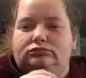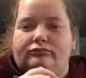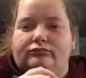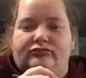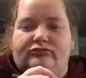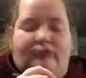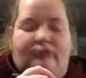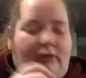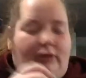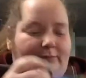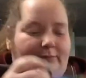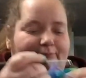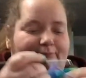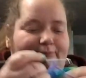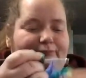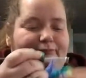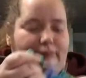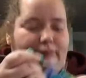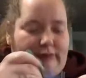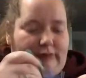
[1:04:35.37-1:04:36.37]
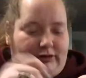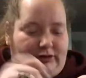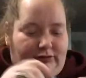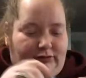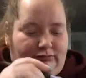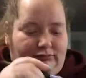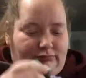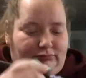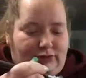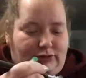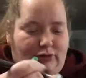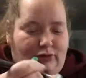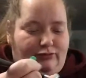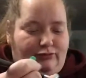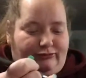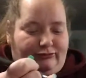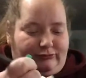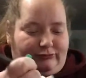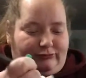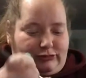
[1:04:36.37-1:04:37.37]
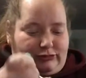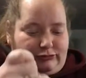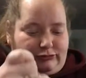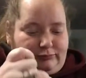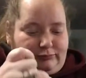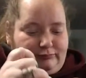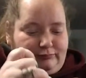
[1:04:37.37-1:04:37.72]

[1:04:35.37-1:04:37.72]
I'm sorry, my nose is itching.